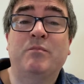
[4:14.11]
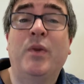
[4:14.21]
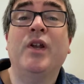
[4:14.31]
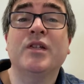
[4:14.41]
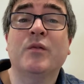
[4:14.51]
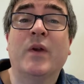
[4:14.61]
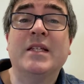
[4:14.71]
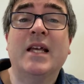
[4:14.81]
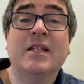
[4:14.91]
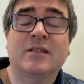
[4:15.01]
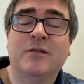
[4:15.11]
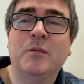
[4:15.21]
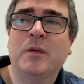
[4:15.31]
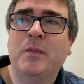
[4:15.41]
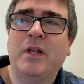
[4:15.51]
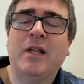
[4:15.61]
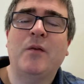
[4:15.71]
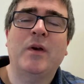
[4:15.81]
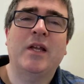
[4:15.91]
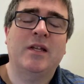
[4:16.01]
put us to reset, if you want to put it
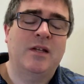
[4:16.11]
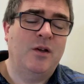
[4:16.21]
that way.